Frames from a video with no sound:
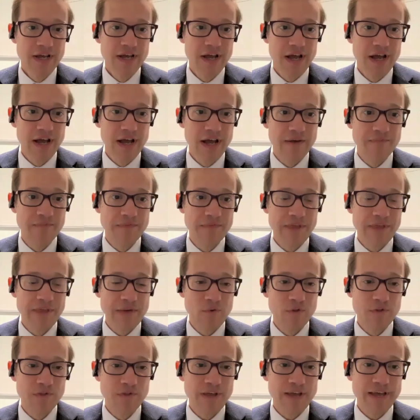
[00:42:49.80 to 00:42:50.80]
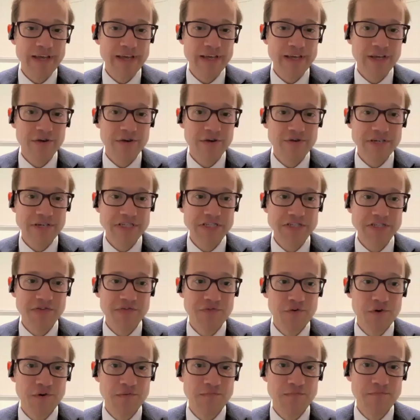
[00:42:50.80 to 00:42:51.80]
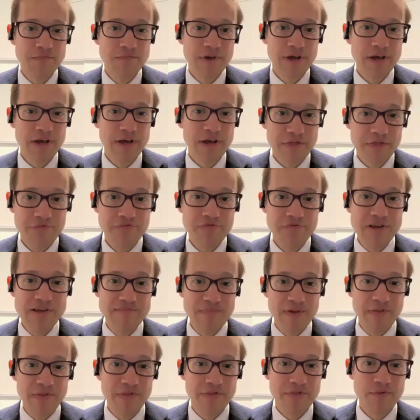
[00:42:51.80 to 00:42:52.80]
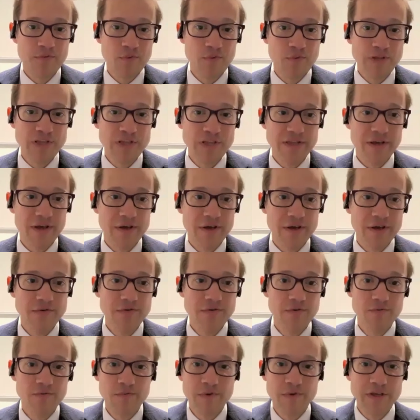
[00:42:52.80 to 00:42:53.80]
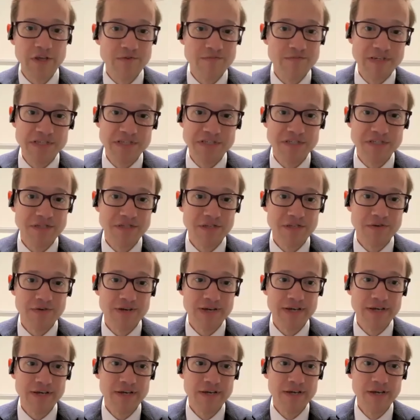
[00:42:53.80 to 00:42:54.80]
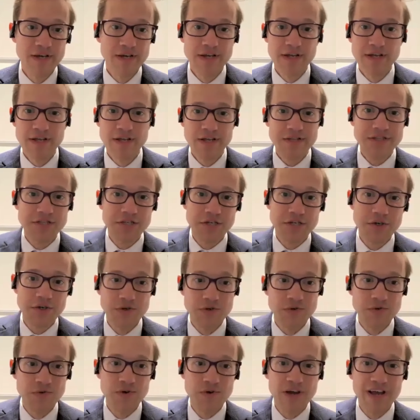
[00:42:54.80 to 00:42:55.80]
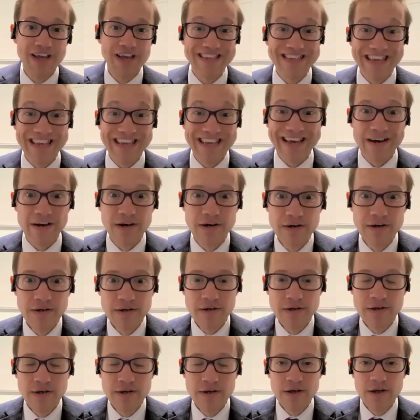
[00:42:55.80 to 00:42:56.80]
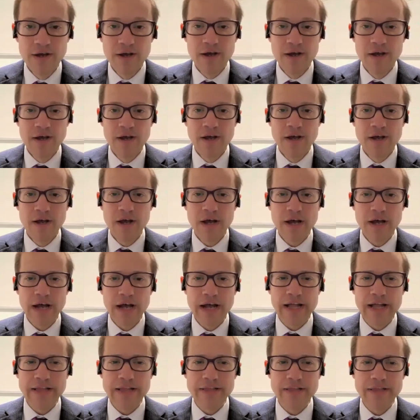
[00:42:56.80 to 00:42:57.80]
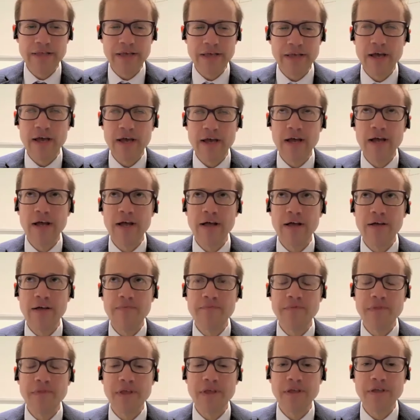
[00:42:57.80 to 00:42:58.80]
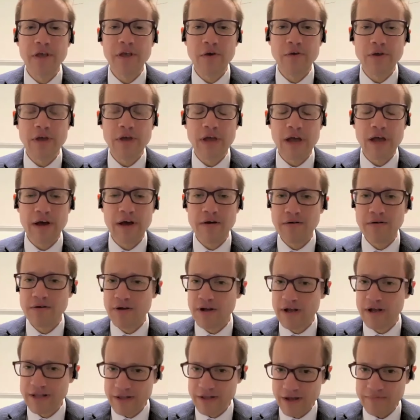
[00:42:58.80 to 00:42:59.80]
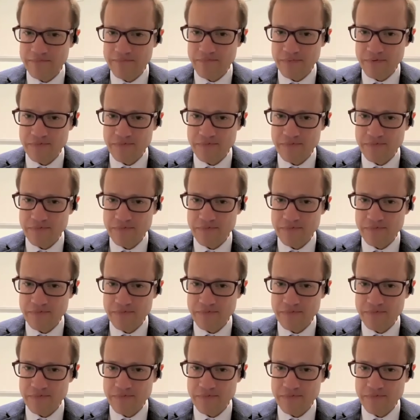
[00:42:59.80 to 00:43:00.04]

um, they want that increased from a three month window where you mustn't do it to a year. And you know, and I